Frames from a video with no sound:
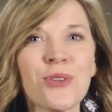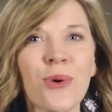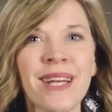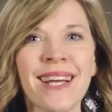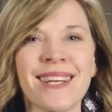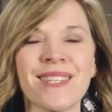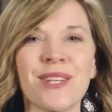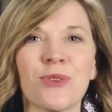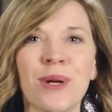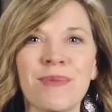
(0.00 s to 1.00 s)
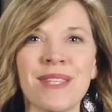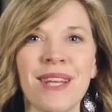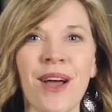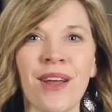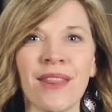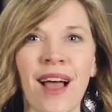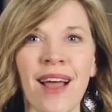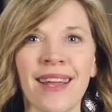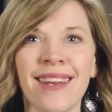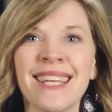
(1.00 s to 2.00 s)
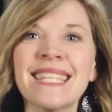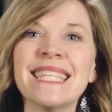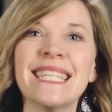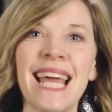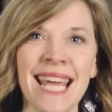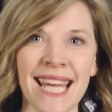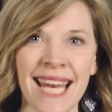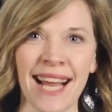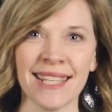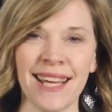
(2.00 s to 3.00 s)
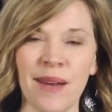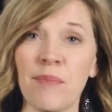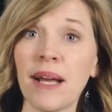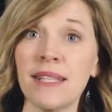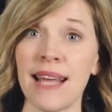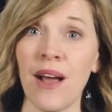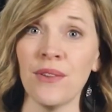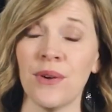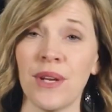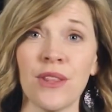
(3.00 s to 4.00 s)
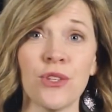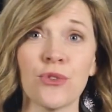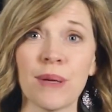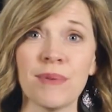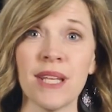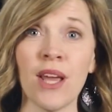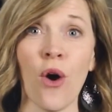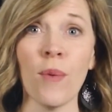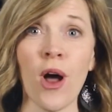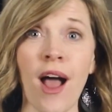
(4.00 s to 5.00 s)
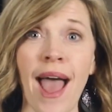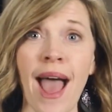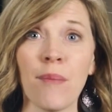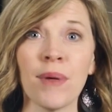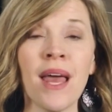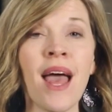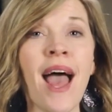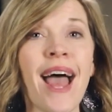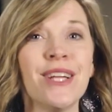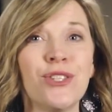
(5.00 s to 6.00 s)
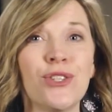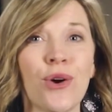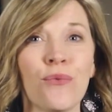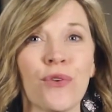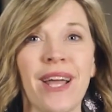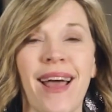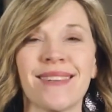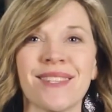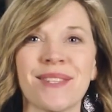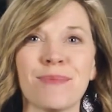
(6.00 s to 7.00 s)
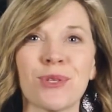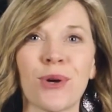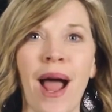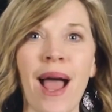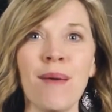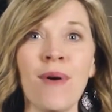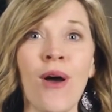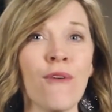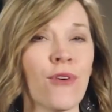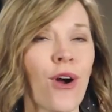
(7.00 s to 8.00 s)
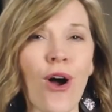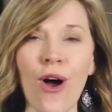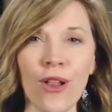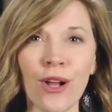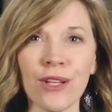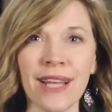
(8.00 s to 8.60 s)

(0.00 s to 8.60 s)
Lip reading: for joining us at Dream City Online. Stay connected by downloading the Dream City Omaha app. And don't forget to subscribe for all our